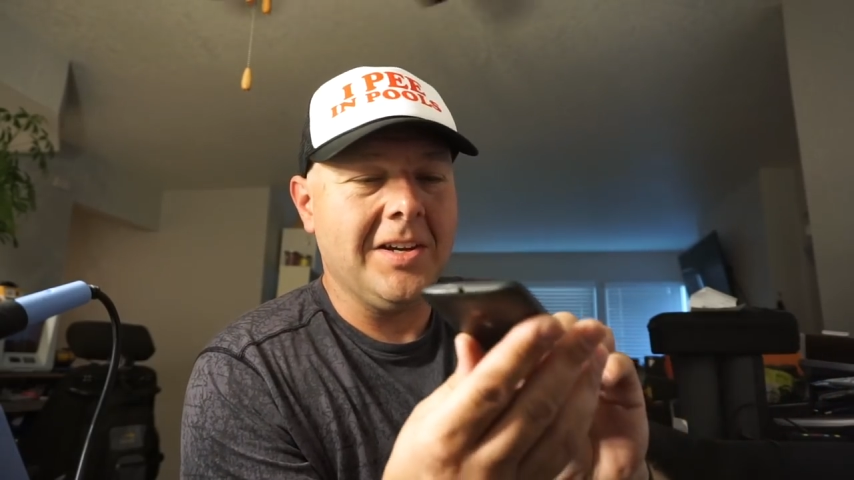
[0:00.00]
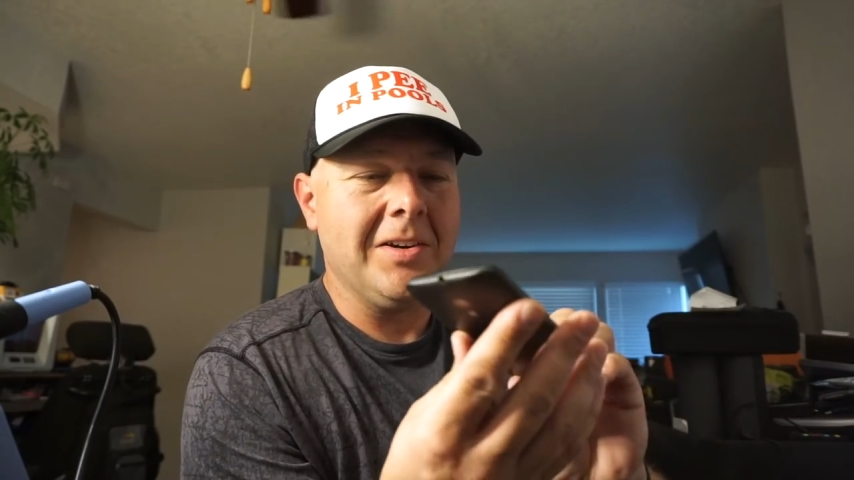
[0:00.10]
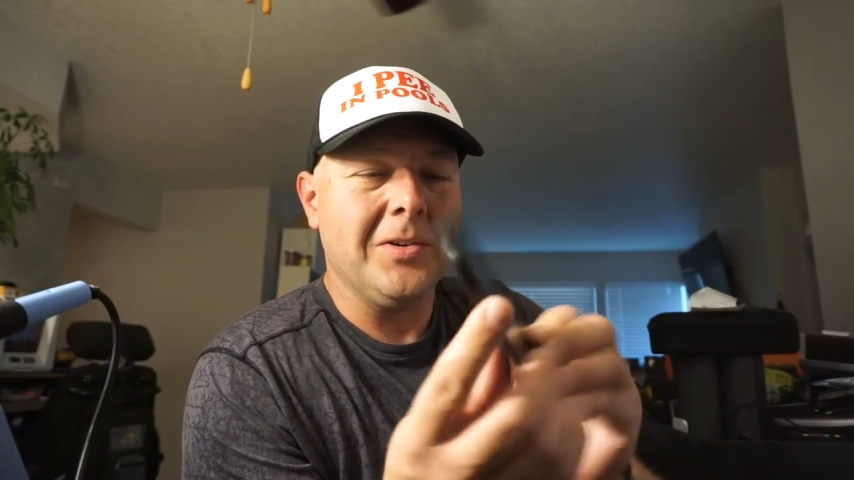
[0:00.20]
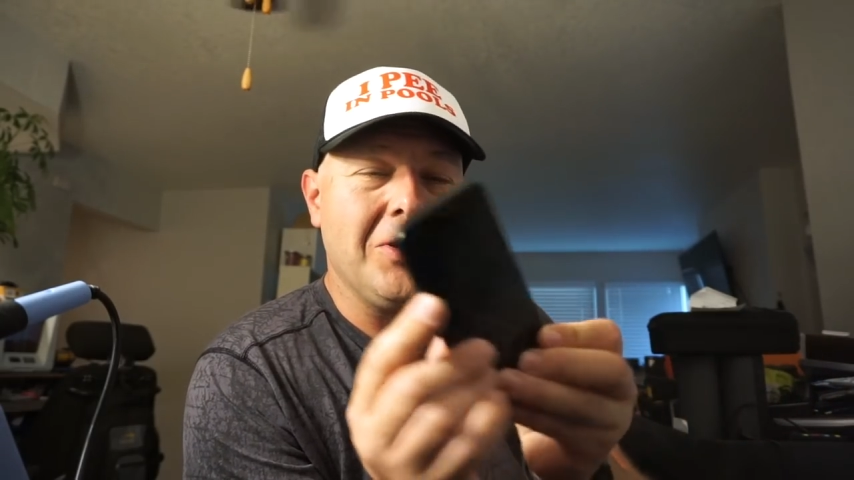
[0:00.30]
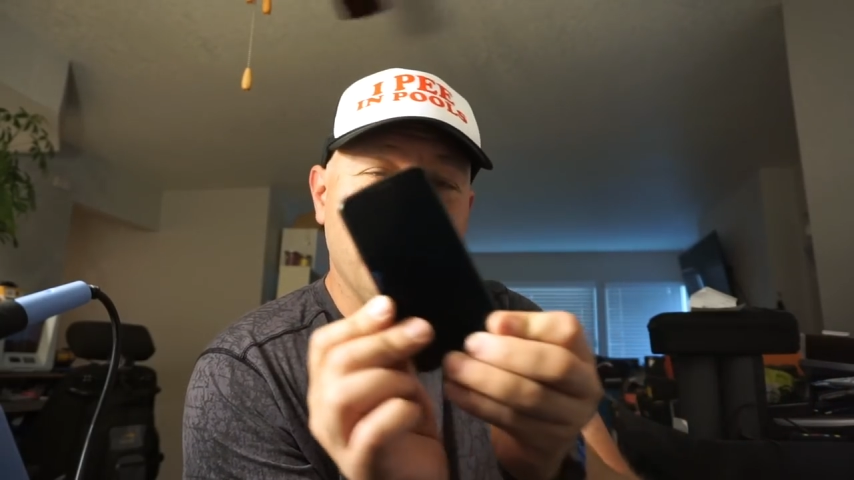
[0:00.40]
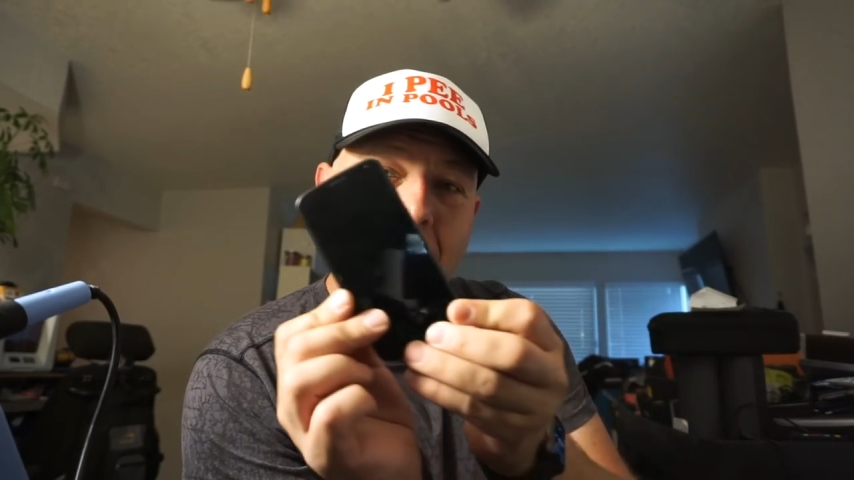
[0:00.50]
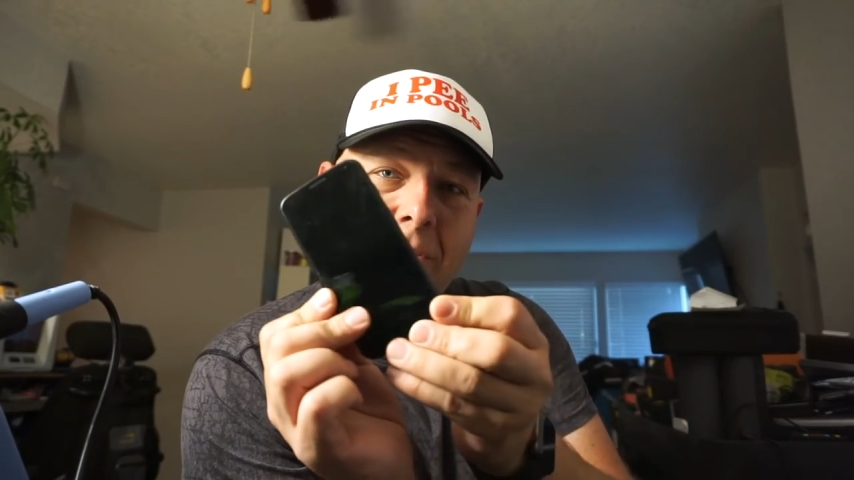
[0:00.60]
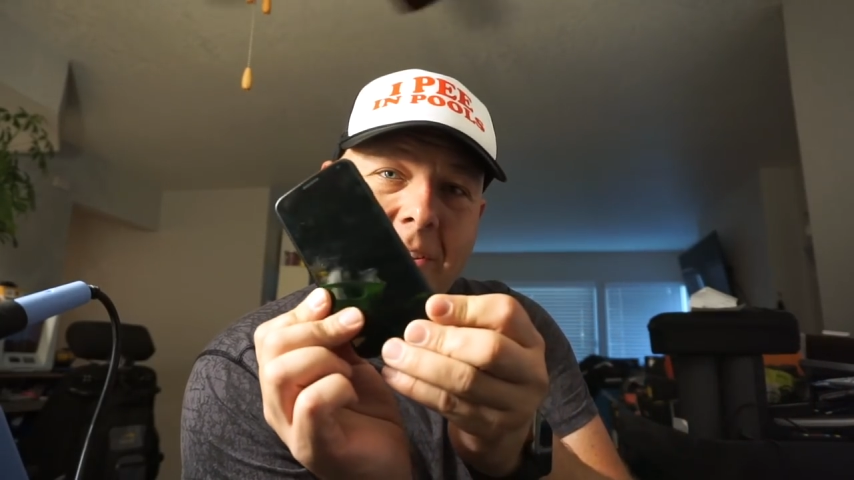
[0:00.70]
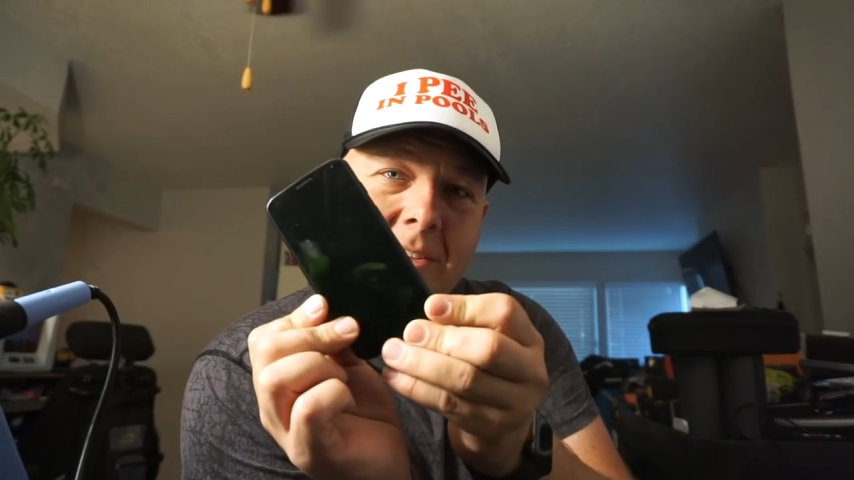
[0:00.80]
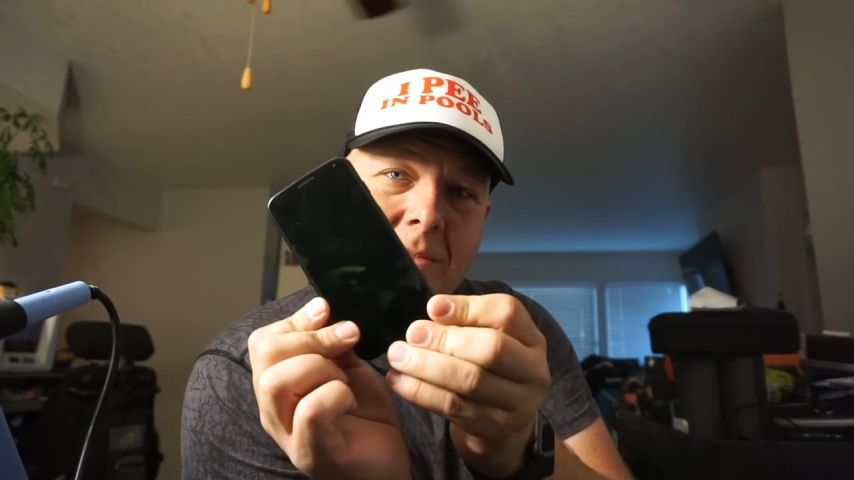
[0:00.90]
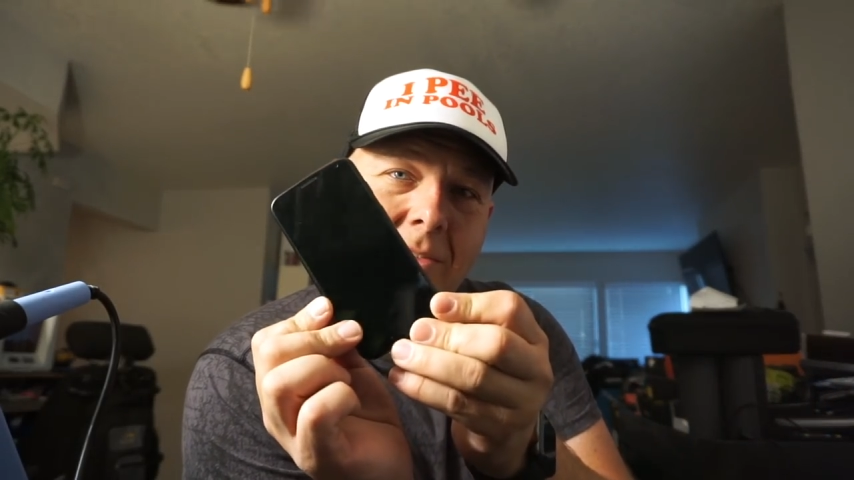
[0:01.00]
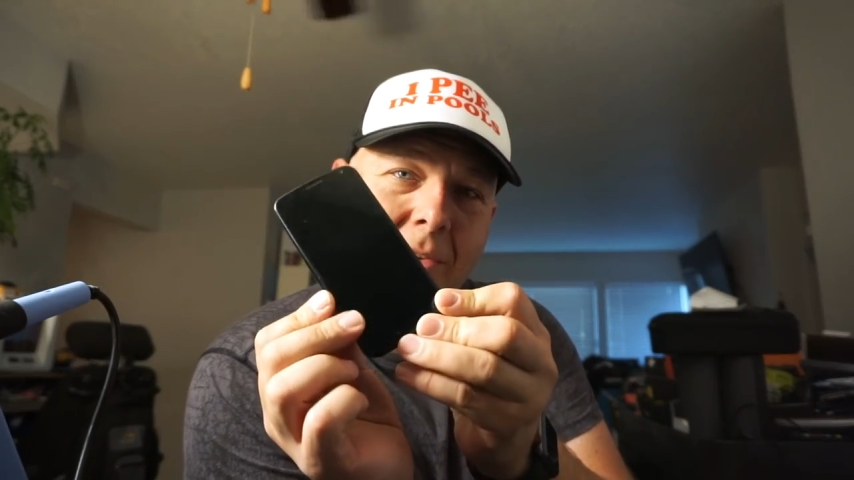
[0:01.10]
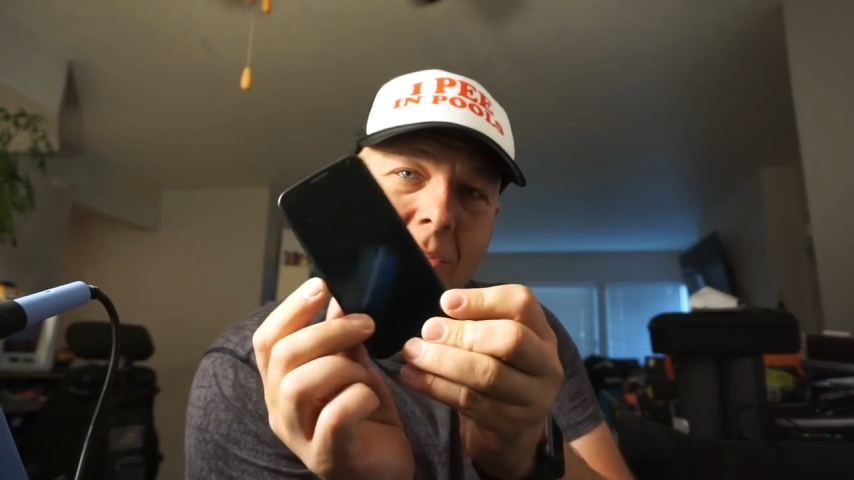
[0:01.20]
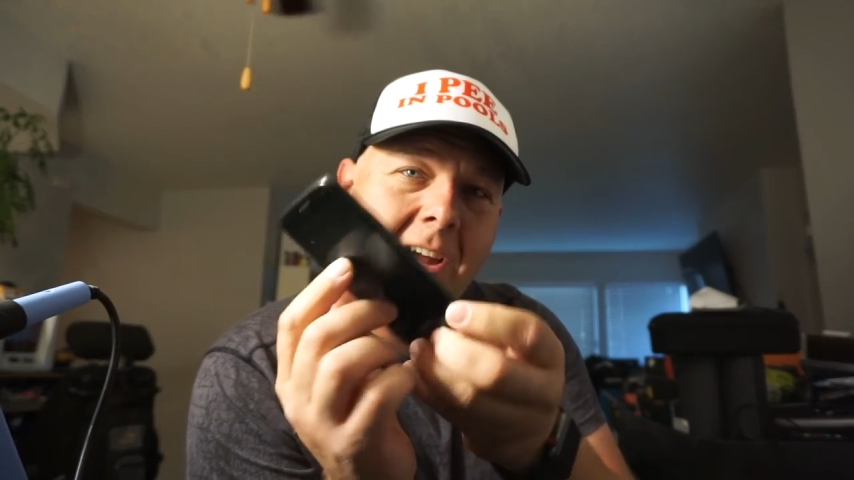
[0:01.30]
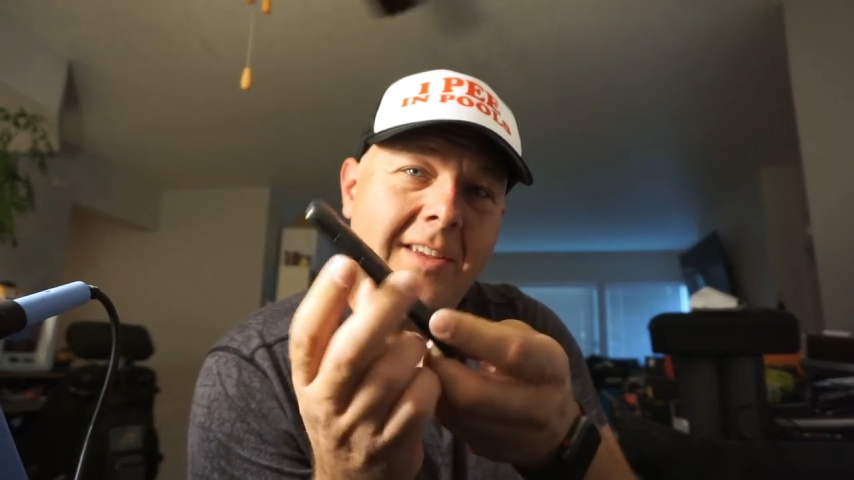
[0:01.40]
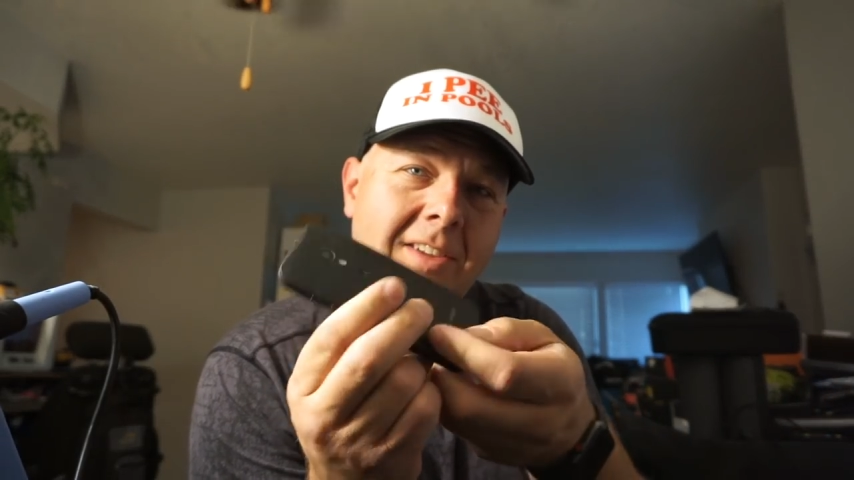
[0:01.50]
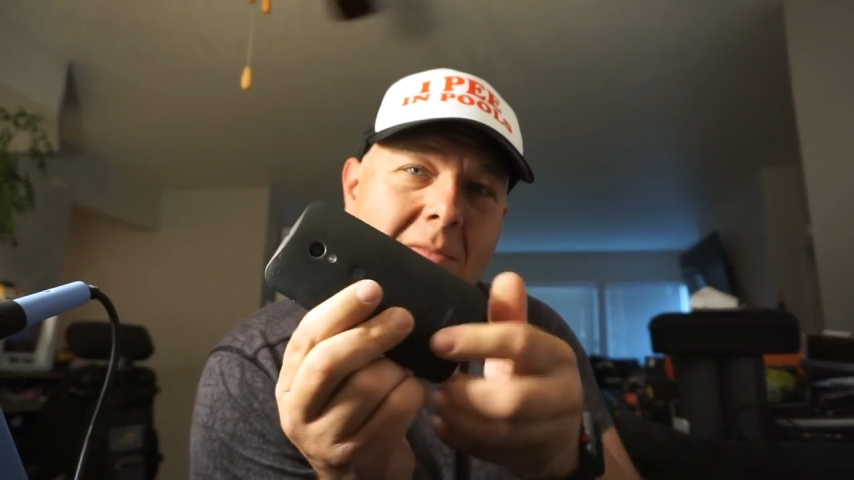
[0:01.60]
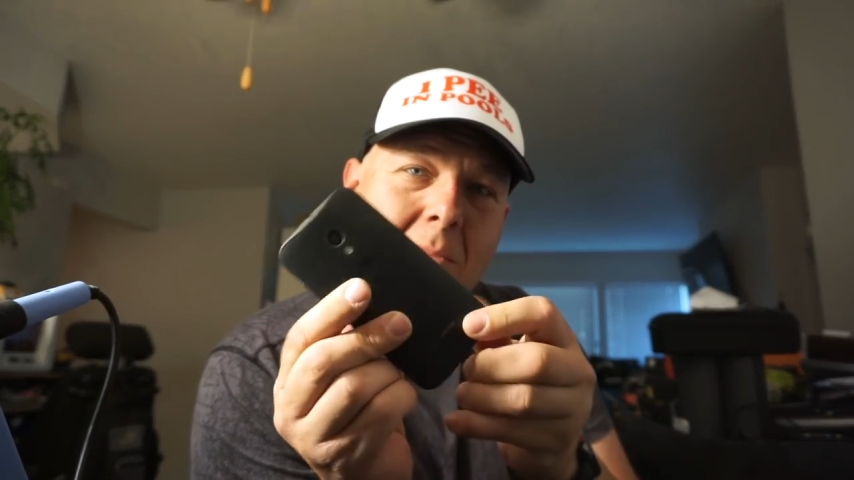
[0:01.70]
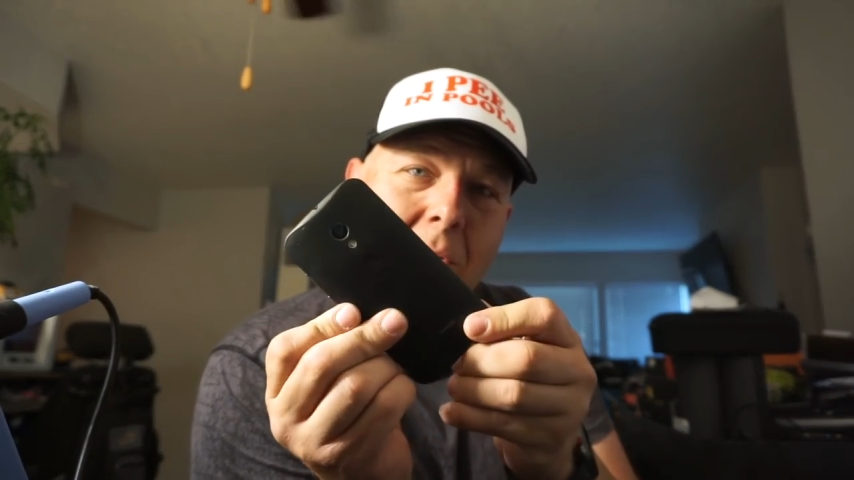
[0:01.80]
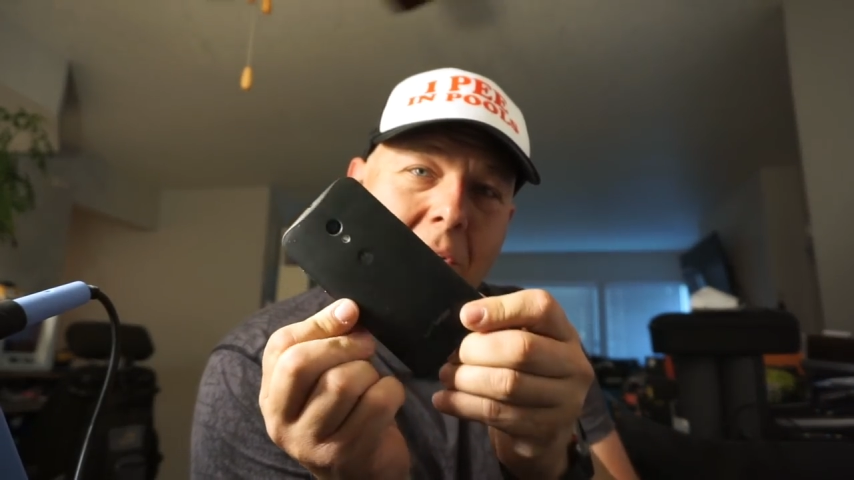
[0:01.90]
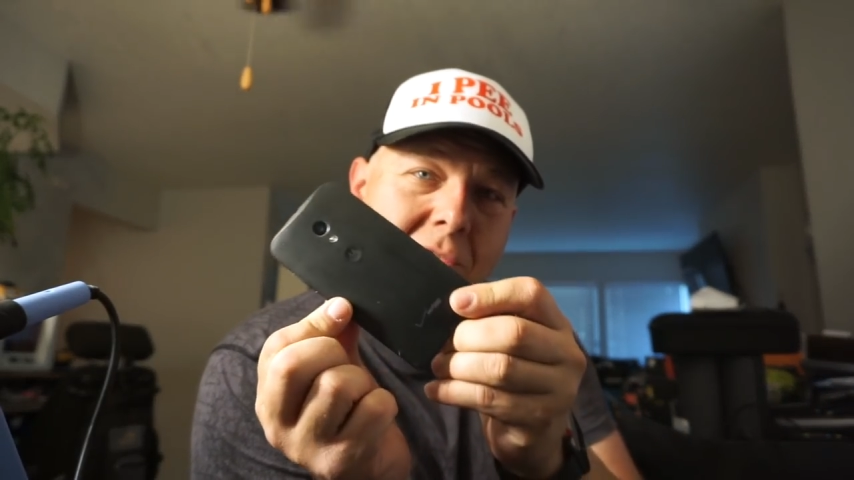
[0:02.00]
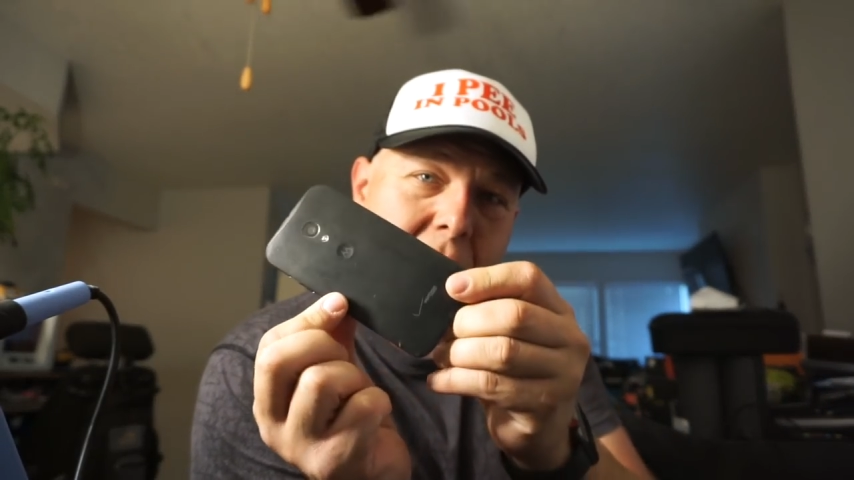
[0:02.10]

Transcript: uh, old Verizon Moto